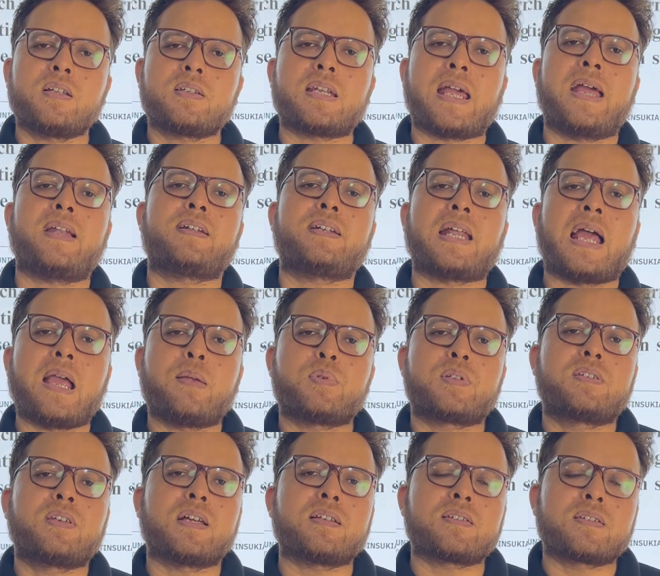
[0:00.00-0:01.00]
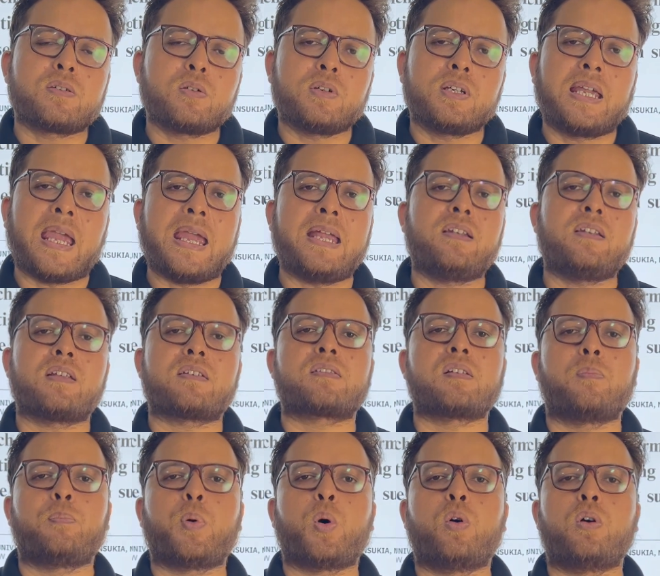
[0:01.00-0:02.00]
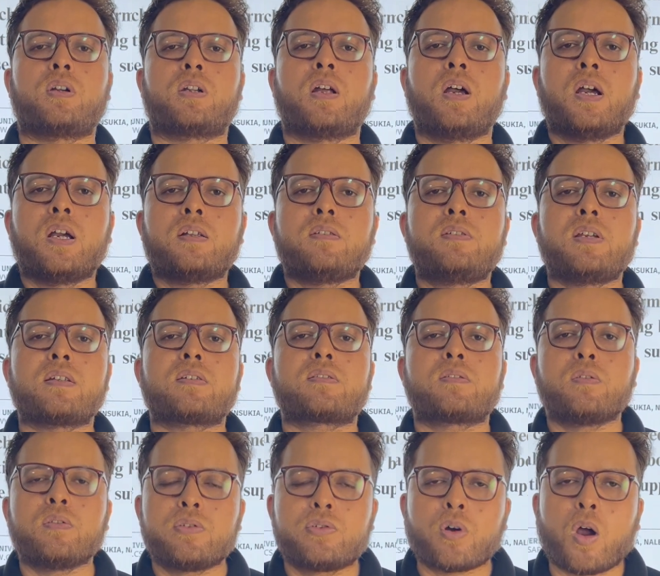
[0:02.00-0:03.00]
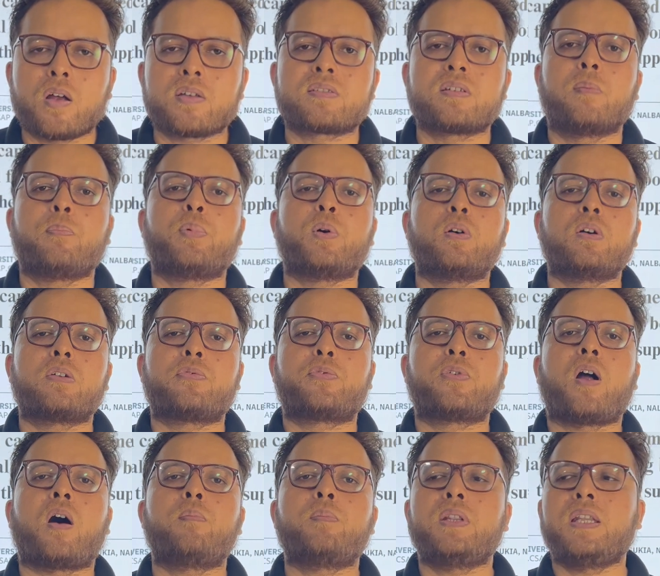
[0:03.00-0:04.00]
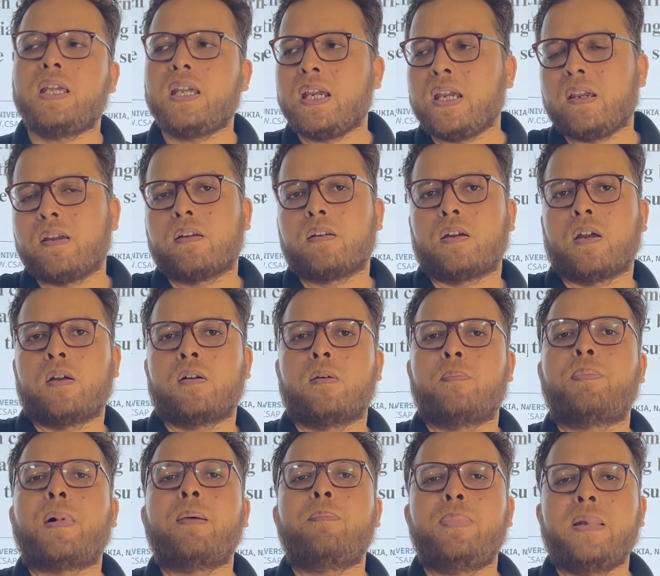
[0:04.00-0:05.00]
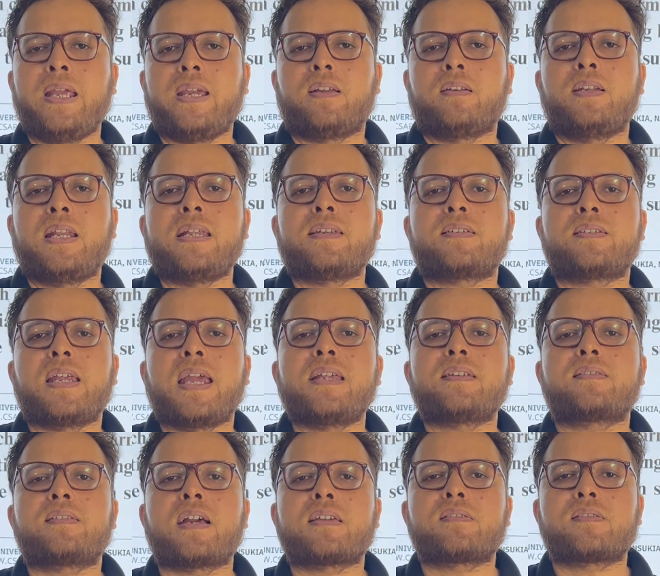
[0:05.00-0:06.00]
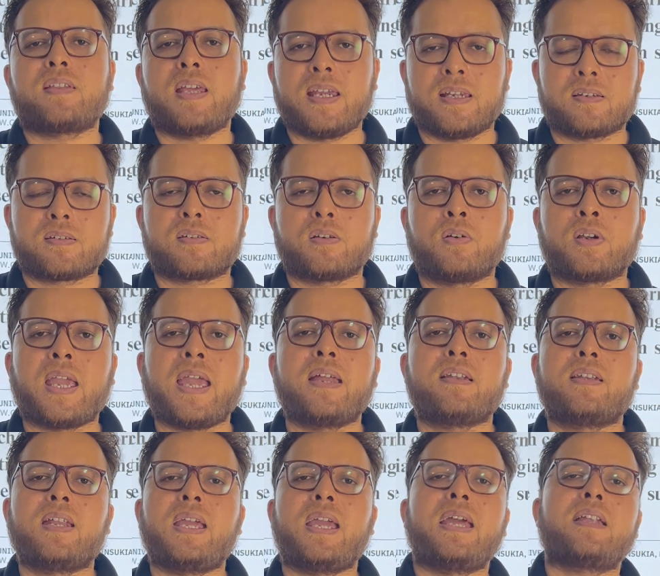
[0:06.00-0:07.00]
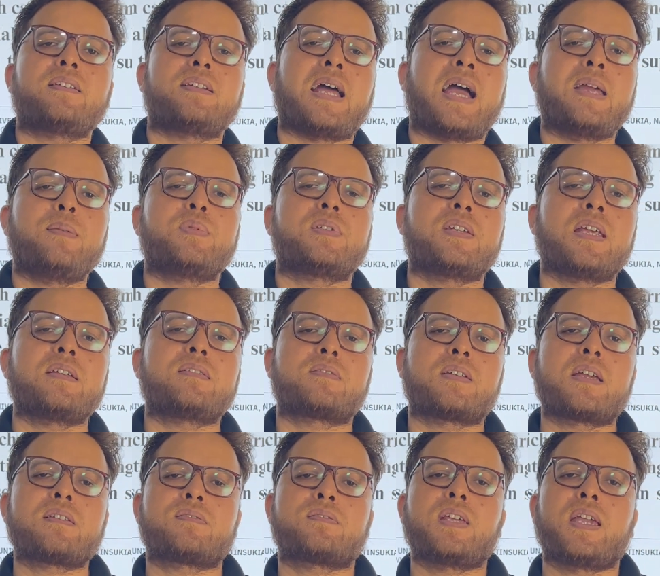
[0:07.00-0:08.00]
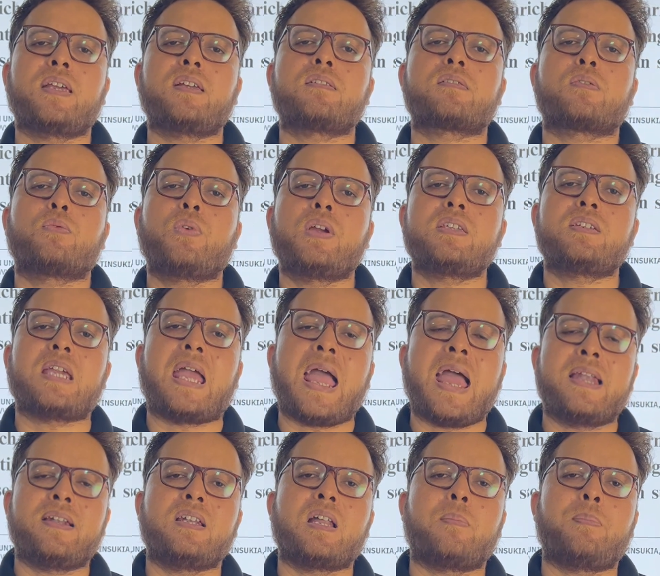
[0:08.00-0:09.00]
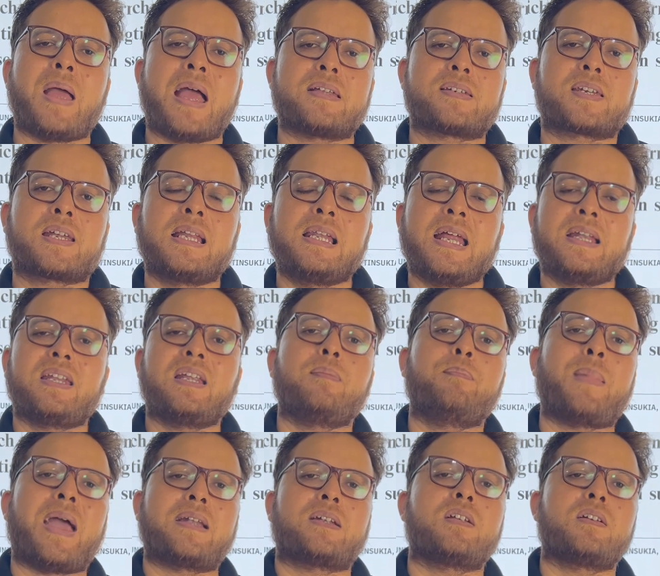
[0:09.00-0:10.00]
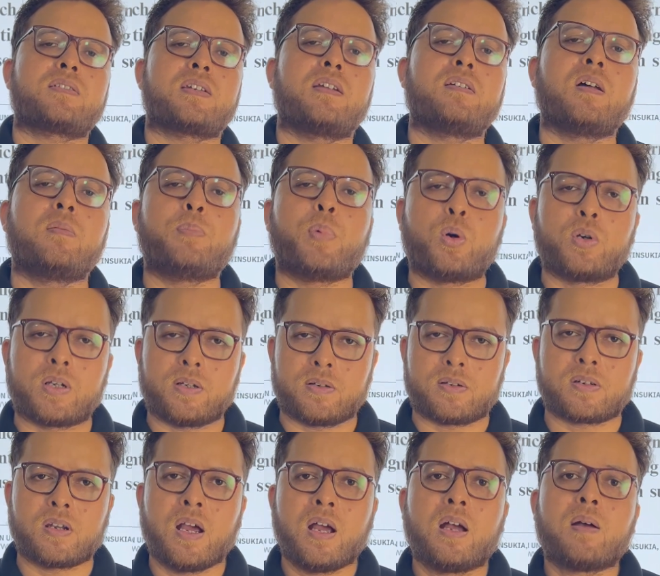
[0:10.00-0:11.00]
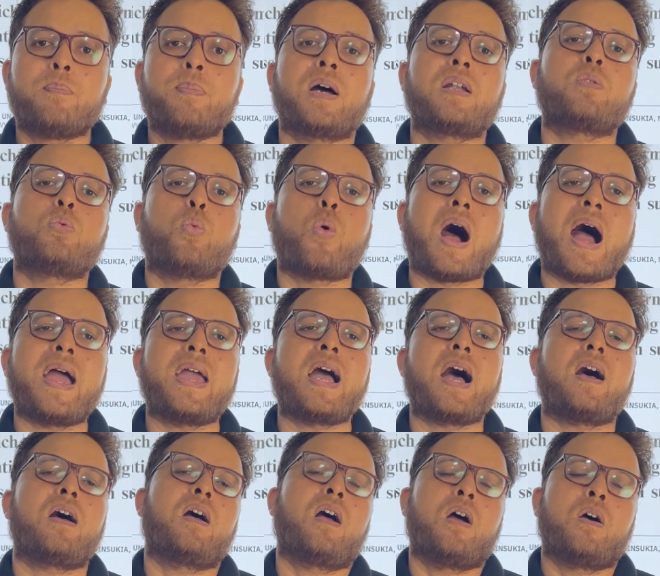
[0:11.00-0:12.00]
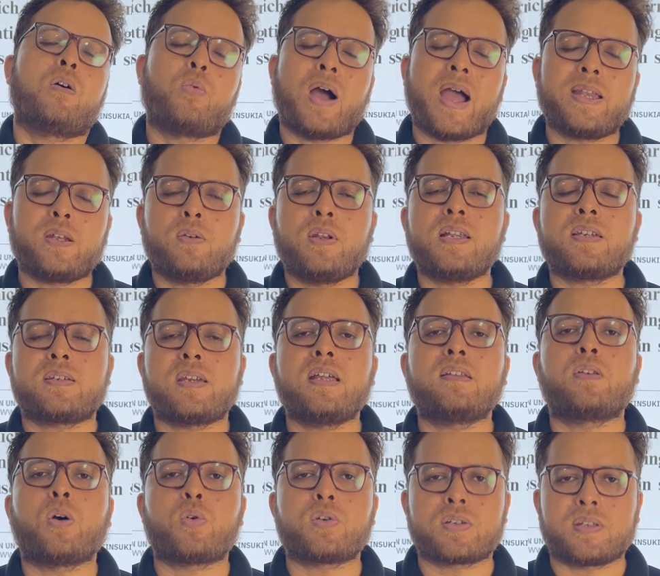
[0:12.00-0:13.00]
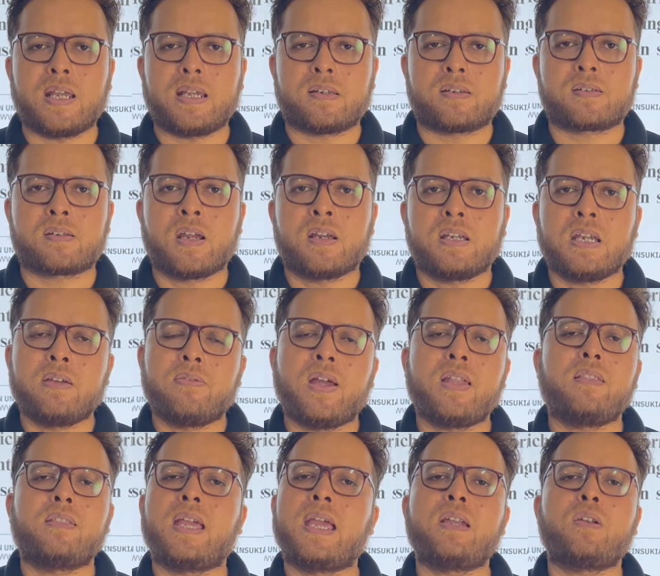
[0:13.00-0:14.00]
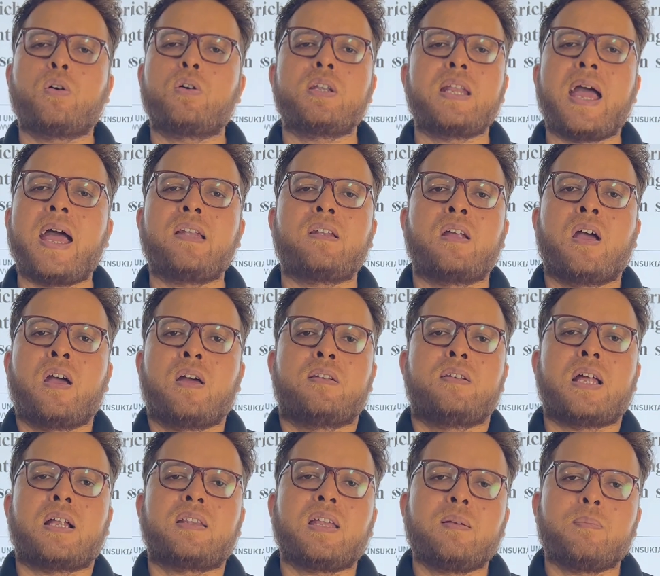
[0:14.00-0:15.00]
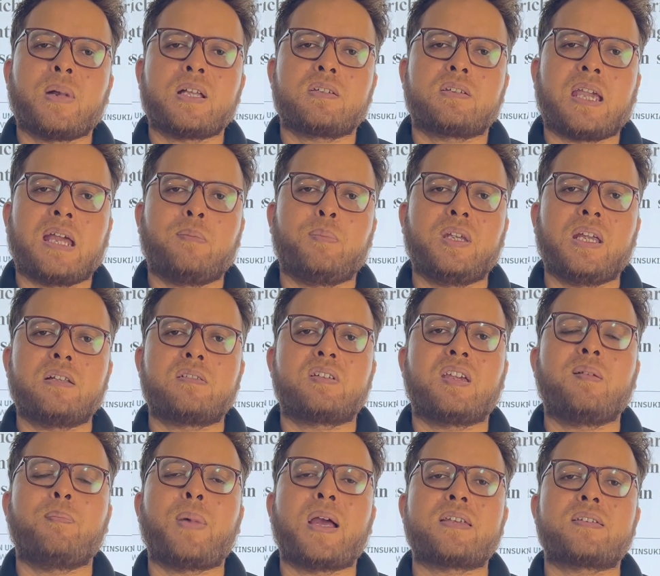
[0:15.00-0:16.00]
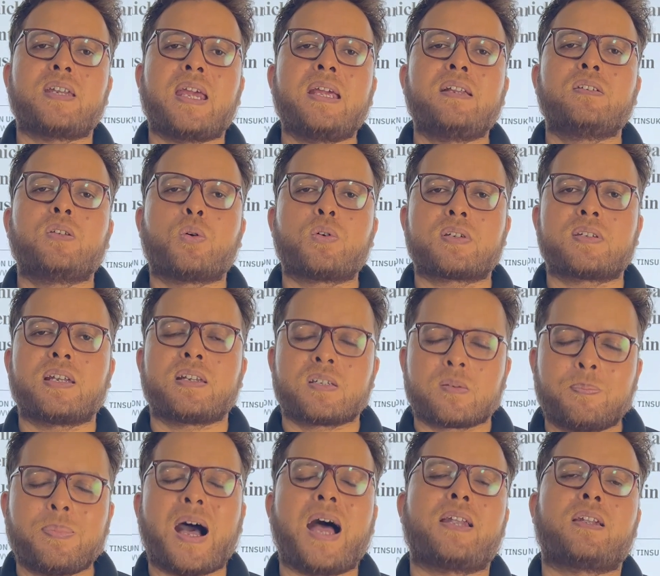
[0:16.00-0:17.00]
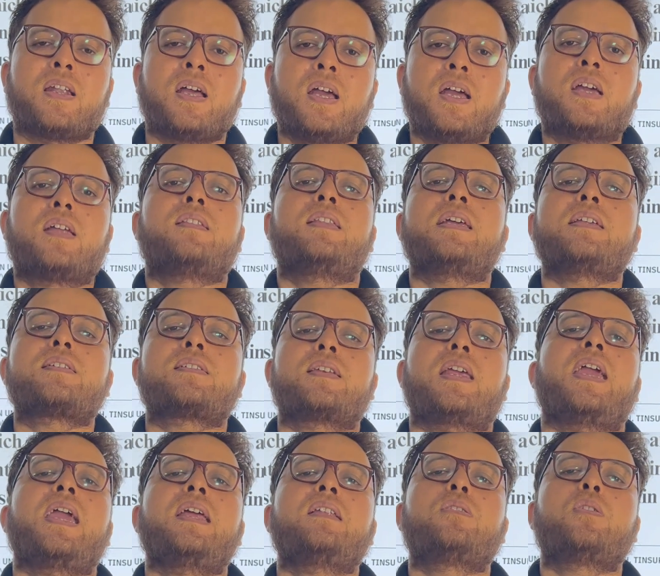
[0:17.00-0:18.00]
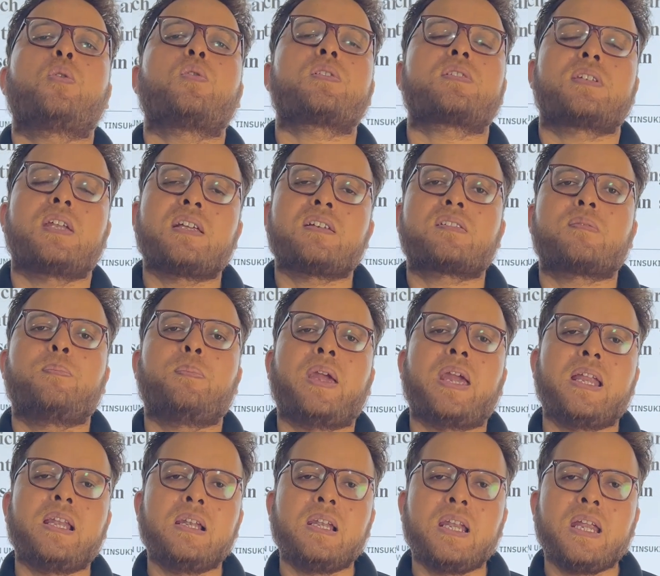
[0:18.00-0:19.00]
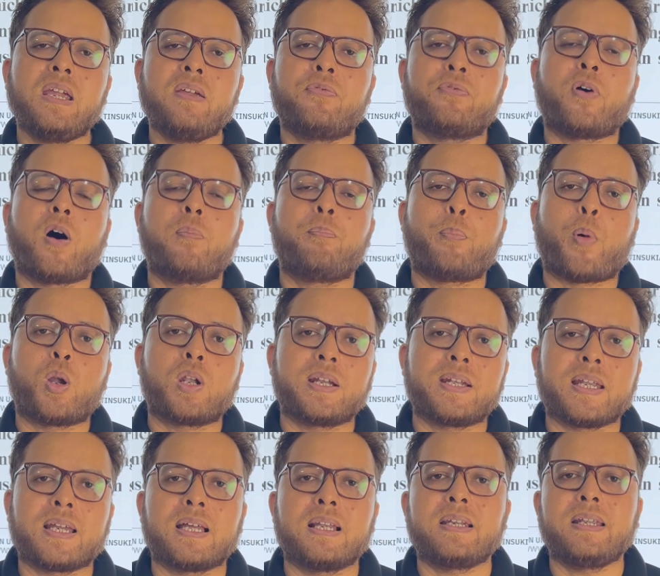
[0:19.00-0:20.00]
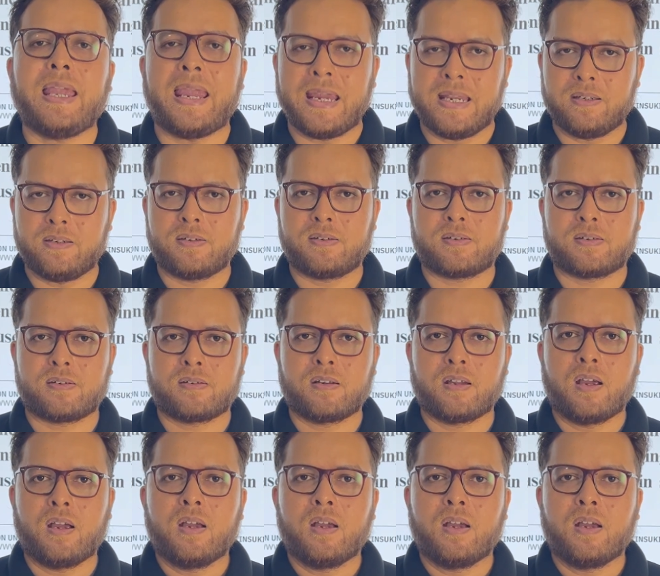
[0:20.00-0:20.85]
at times, just to gain the support, just to draw support from the public, they say such things, okay, they at times say such things which end up escalating matters at the borders. But why do they say those things? Even they know that nothing much can be achieved by saying those things, but they say those things mainly for political gains.